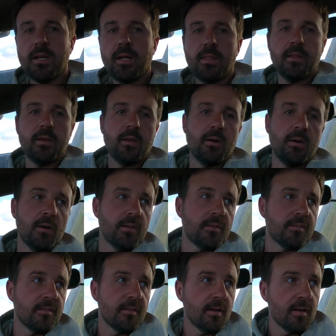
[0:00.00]
A
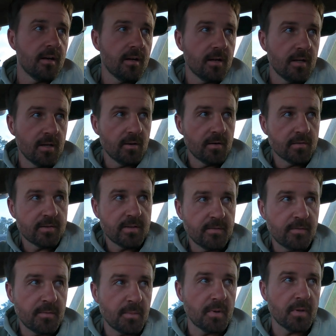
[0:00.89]
nice
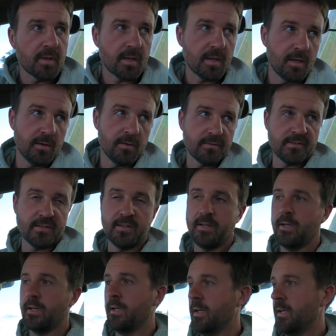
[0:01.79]
effort by the girls
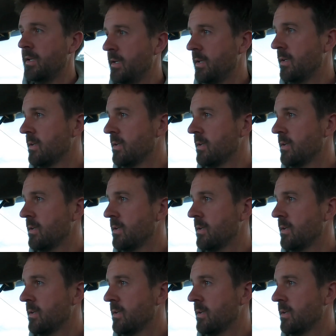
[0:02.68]
today.